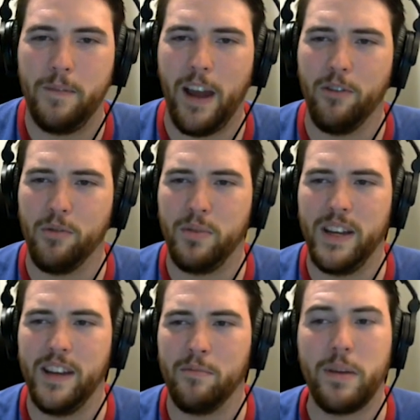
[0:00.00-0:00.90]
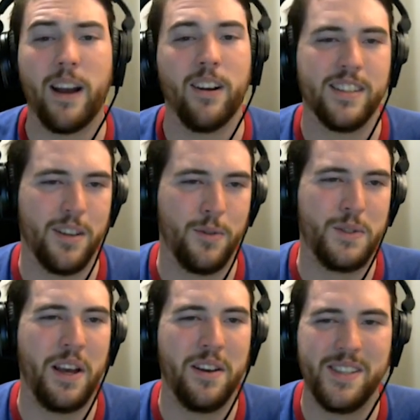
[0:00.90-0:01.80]
I would be embarrassed if
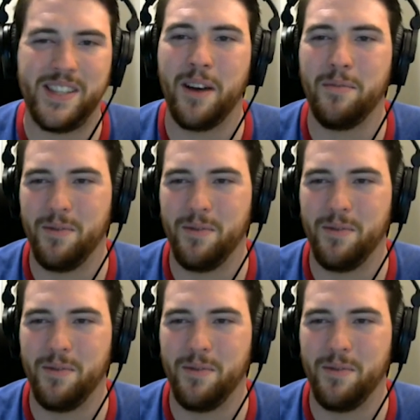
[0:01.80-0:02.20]
some